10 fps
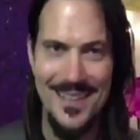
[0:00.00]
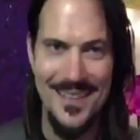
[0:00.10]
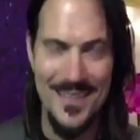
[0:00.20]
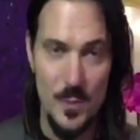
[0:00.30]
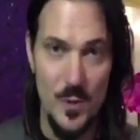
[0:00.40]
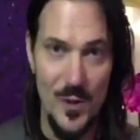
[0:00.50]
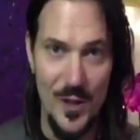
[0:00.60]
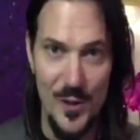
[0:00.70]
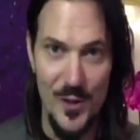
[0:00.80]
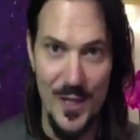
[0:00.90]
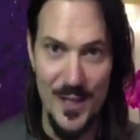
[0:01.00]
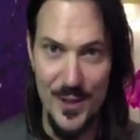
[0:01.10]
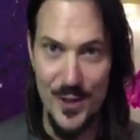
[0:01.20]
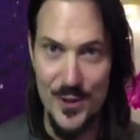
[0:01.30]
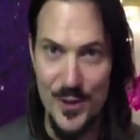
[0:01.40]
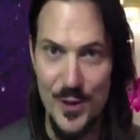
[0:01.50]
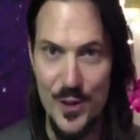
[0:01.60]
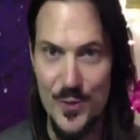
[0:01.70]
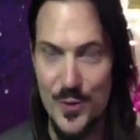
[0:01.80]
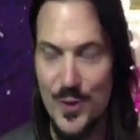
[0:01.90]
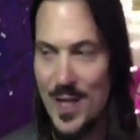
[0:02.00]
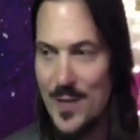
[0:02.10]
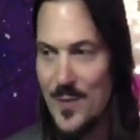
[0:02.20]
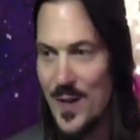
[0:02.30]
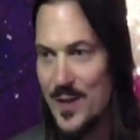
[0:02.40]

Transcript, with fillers: this morning that the Arcturians were talking about.